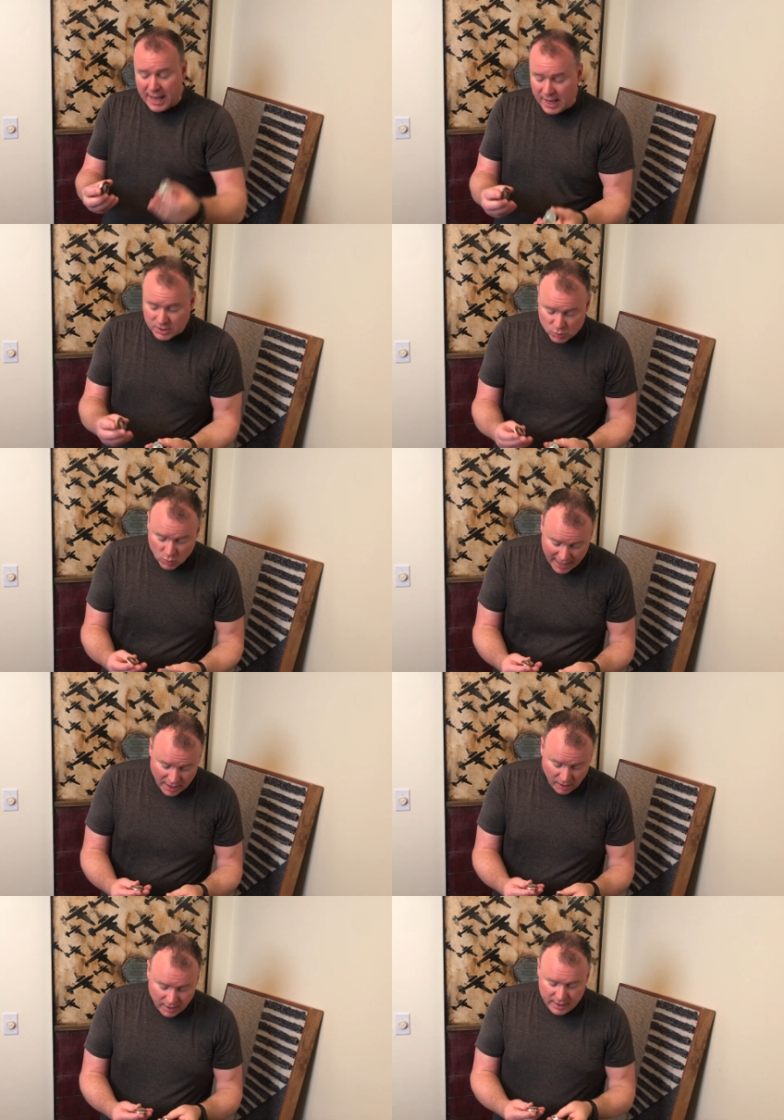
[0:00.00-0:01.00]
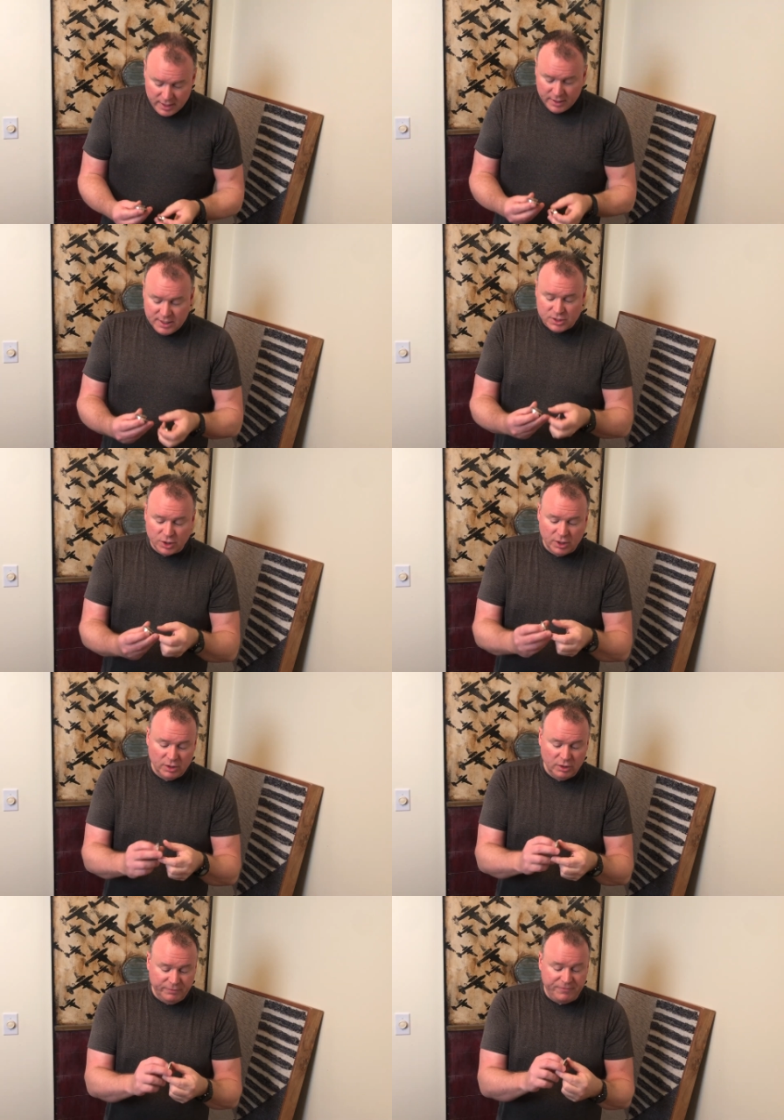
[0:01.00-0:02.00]
as well. These are
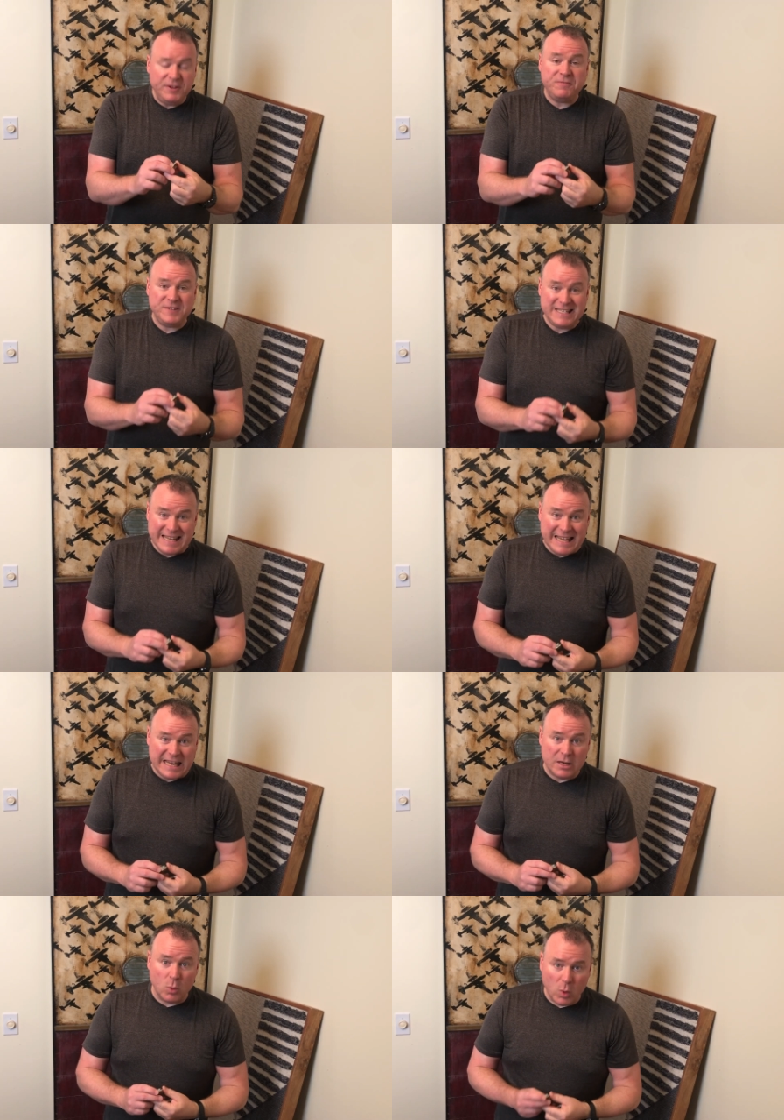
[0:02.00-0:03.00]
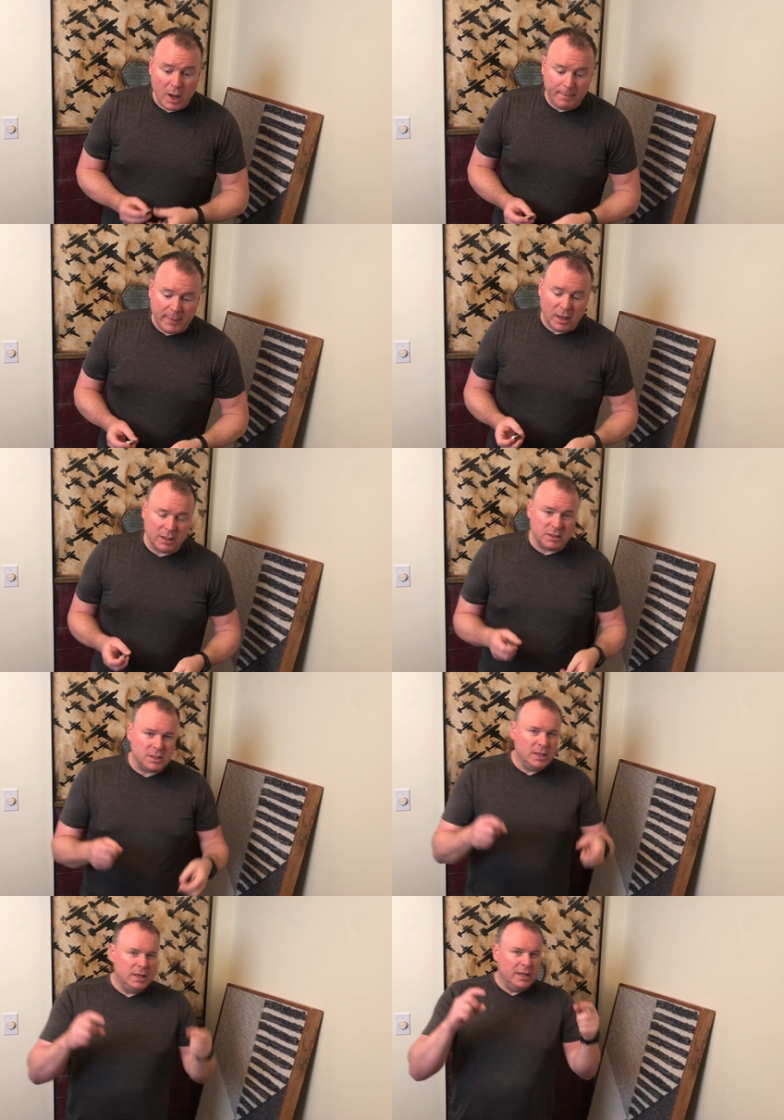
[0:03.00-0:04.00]
15 watt models.
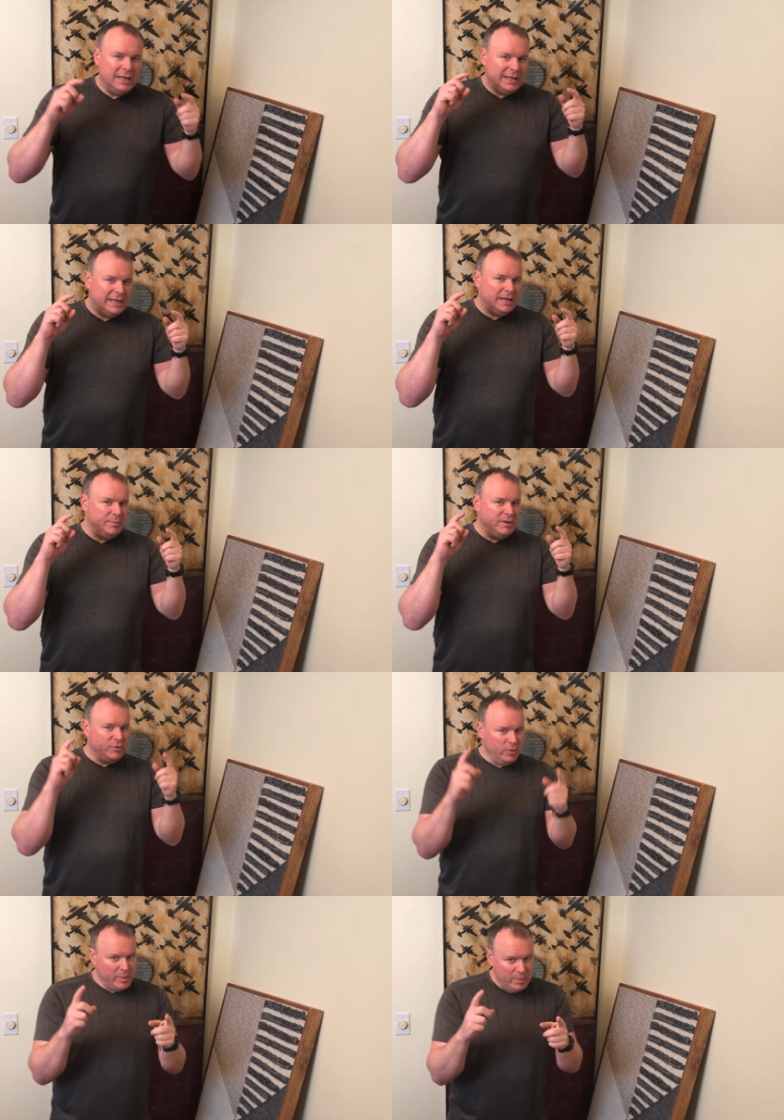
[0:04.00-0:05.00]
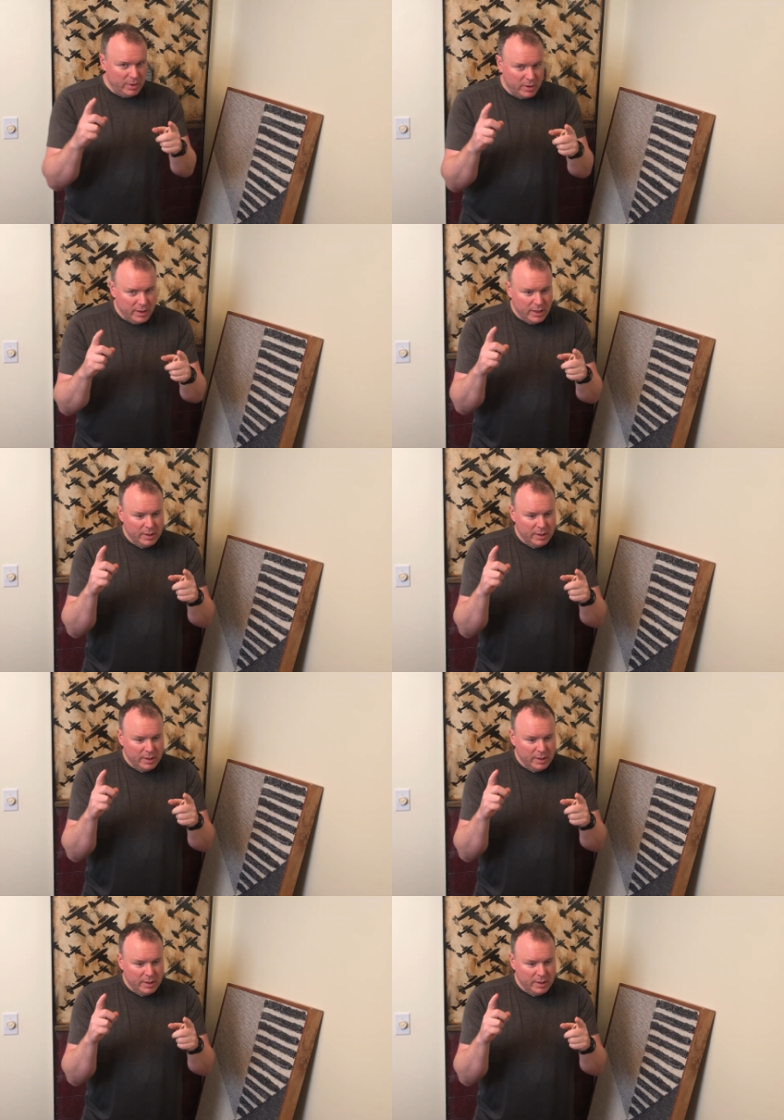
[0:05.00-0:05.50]
If you remember,